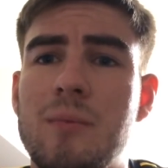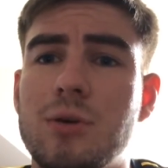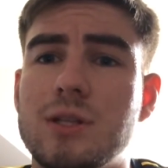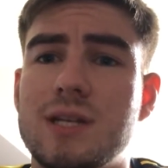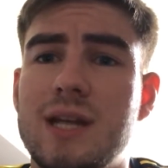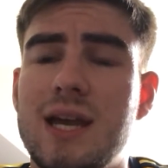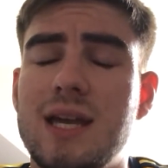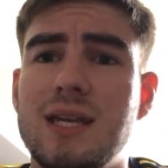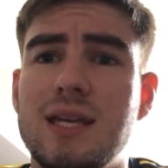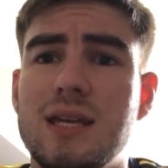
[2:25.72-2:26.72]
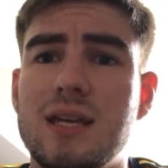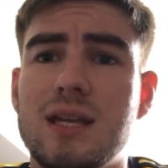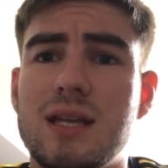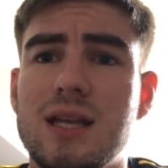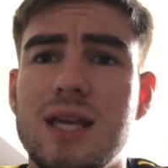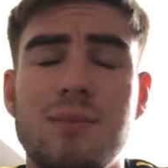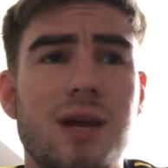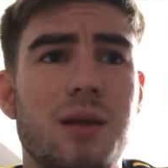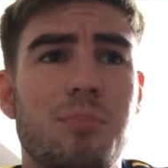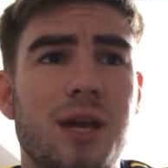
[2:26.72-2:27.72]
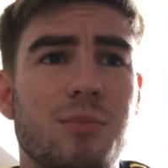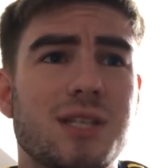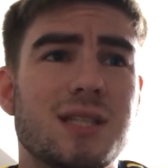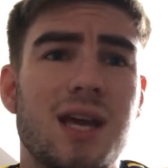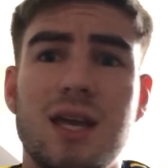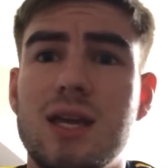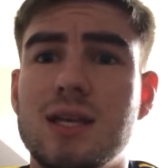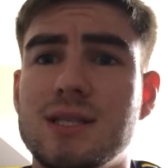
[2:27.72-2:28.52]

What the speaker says: but today he made a big mistake.